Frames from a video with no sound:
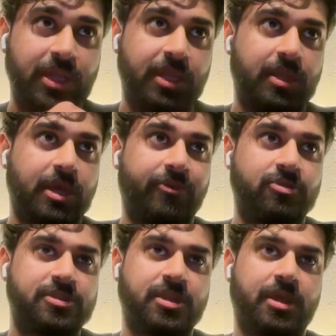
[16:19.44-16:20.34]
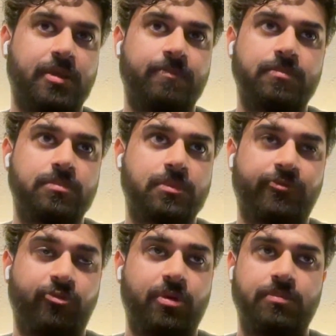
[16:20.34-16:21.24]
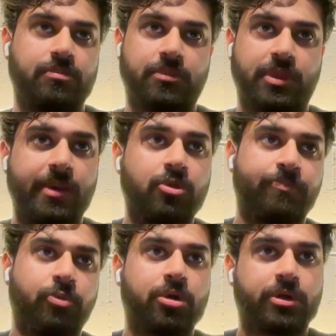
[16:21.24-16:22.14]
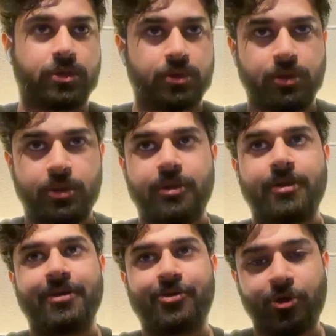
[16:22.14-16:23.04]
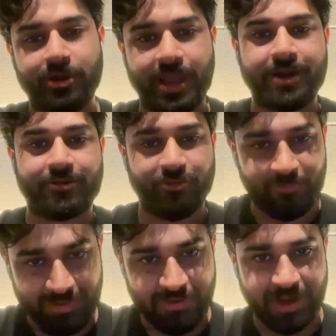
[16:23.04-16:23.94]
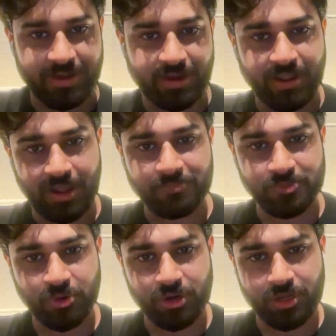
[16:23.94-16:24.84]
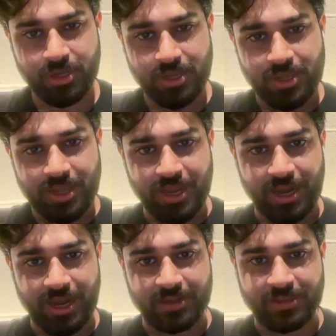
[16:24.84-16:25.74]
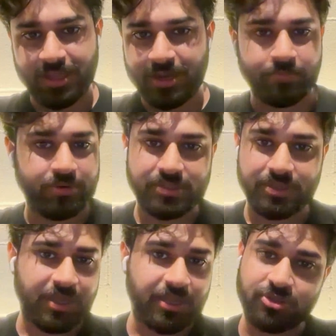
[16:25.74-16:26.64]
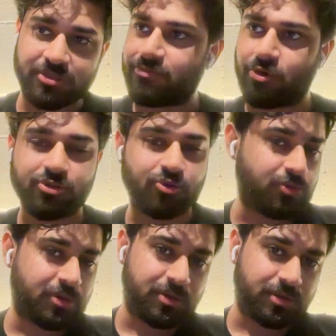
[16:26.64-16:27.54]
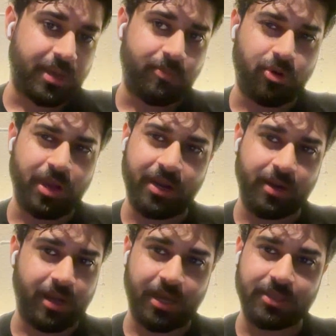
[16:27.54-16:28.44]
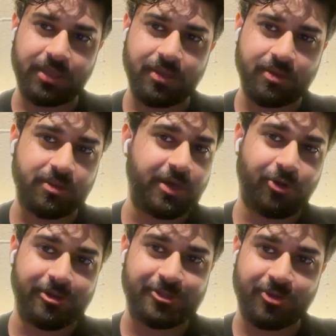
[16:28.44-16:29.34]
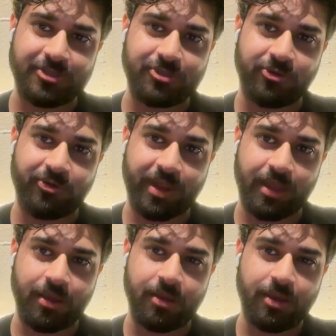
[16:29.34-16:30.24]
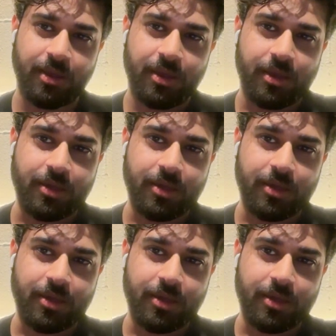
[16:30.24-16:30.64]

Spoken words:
only, I would say, demo booked contact will be created in HubSpot, and then a person can just walk through the demo. And I think they are also considering